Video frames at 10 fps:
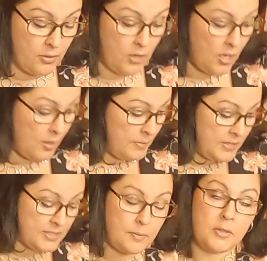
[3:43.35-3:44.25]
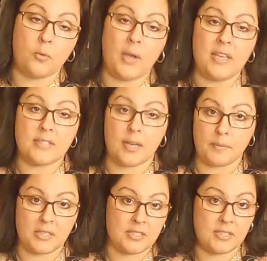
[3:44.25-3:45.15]
um, in some of the ways that I'm
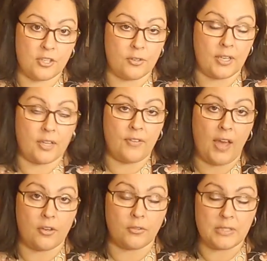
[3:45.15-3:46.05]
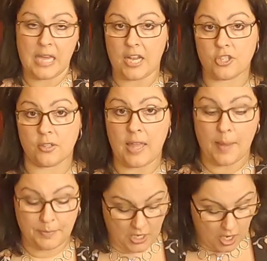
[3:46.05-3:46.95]
considering of how to attach a
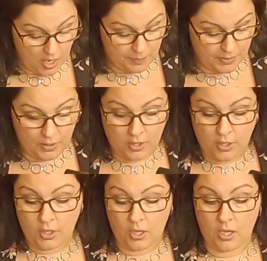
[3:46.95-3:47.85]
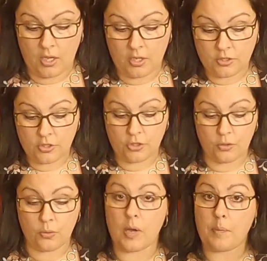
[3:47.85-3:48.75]
laptop uh,
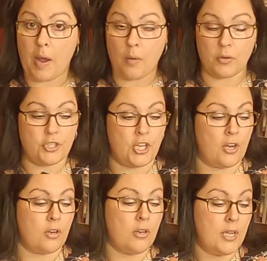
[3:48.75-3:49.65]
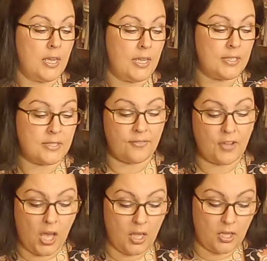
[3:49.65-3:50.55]
to a power chair, is I've
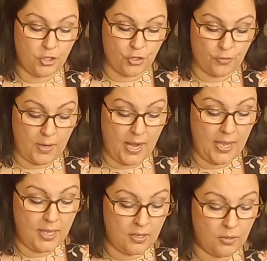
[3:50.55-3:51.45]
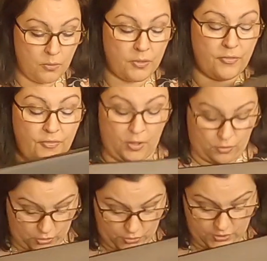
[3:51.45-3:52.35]
got a tray with
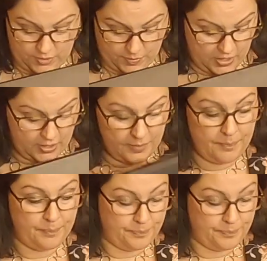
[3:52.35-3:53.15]
Velcro on the bottom.